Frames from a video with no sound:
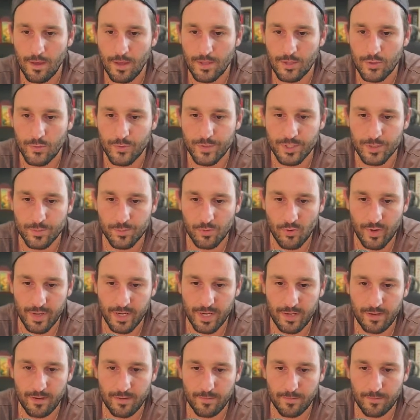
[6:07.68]
To exploit
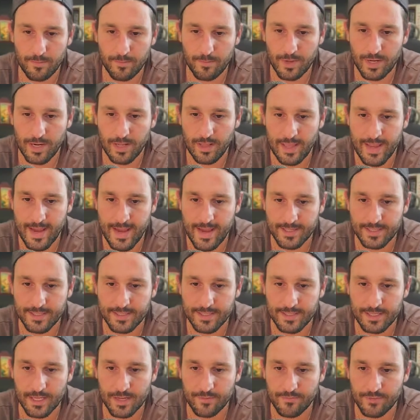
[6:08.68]
it, but
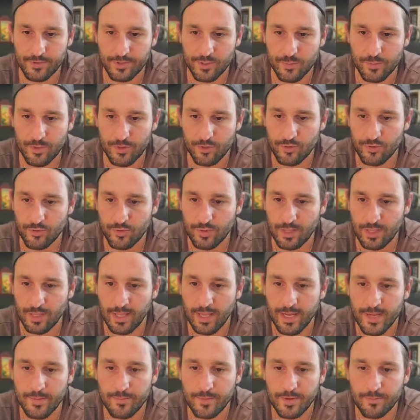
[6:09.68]
alas, not for spiritual
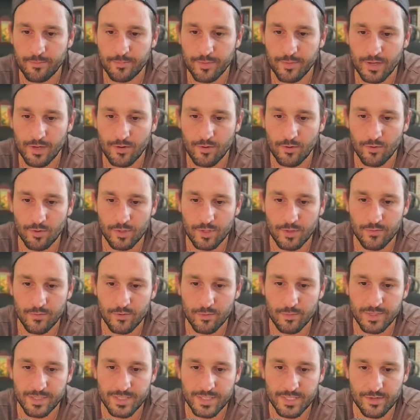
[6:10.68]
enlightenment, but only
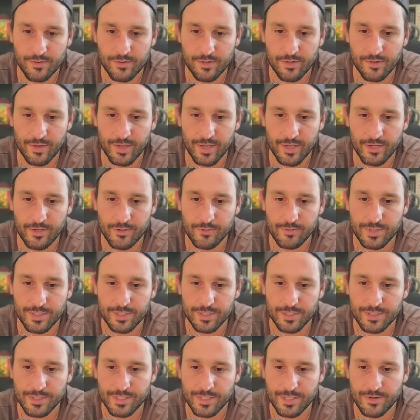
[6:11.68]
for material and
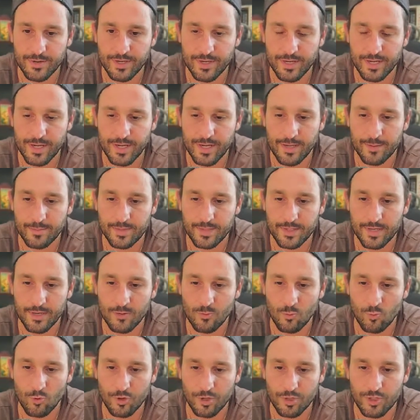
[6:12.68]
utilitarian aims,
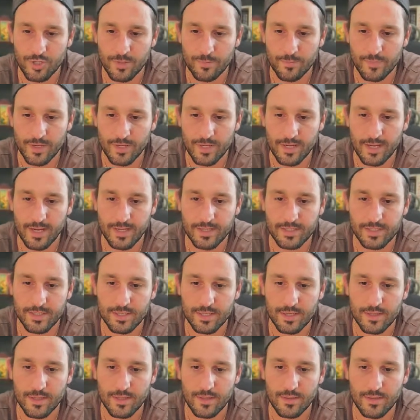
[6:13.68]
and worship it as
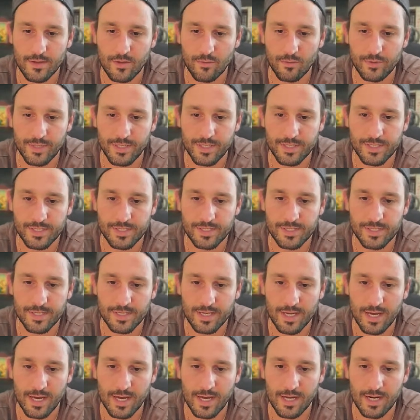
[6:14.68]
the only existing
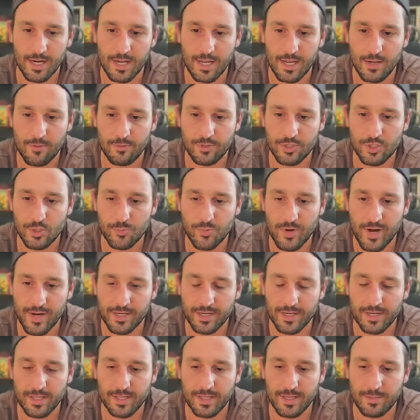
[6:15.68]
God, which is
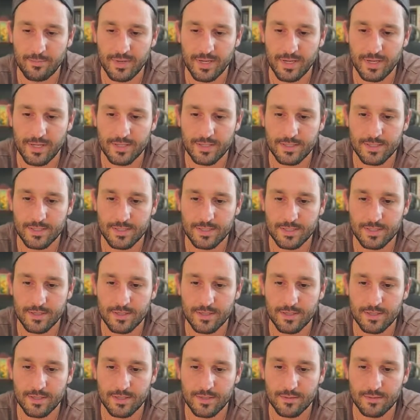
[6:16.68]
practically means to,
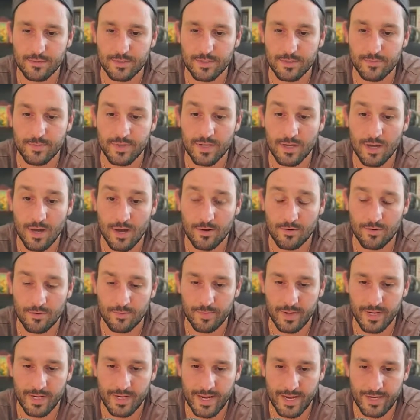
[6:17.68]
con- to be conquered
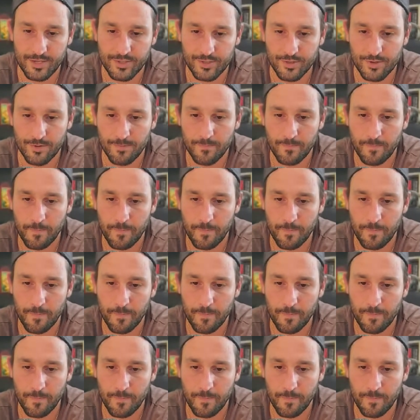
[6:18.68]
by nature.